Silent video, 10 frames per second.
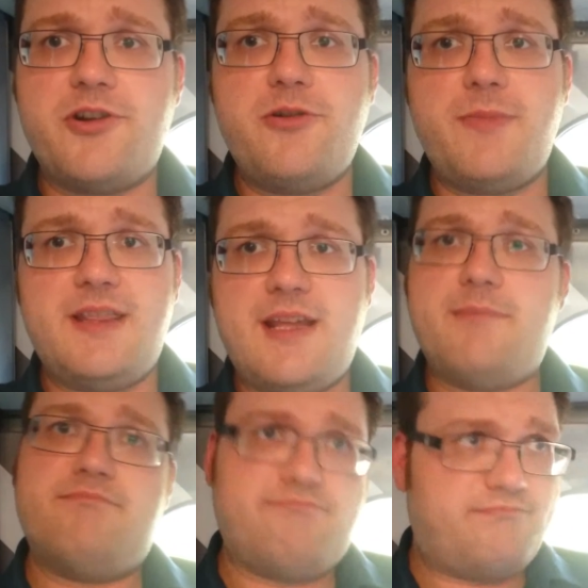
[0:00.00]
room and
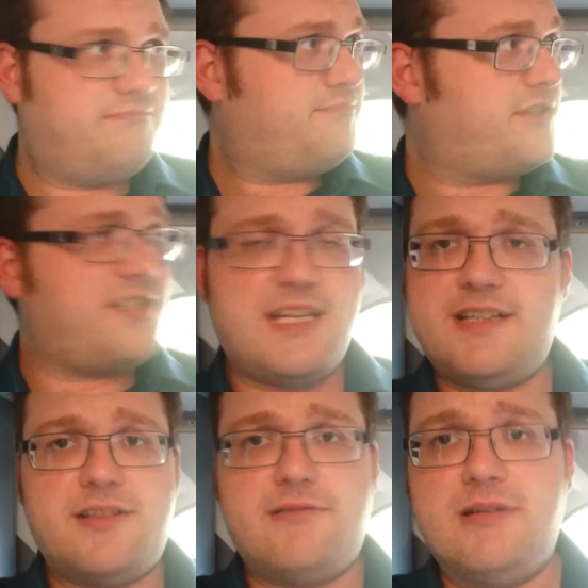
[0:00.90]
then
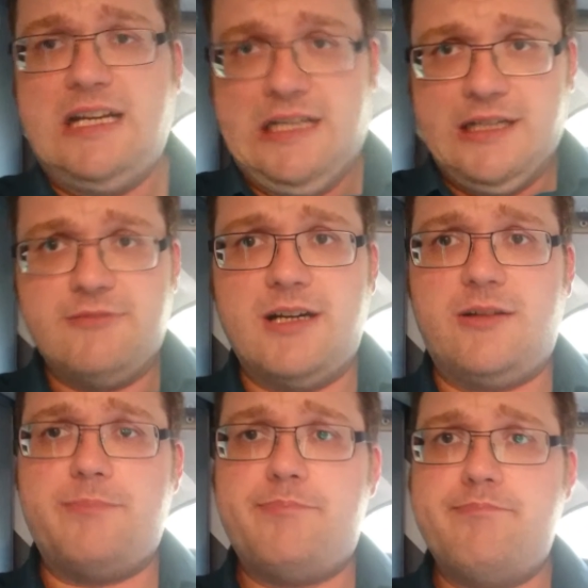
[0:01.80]
proceed to, well,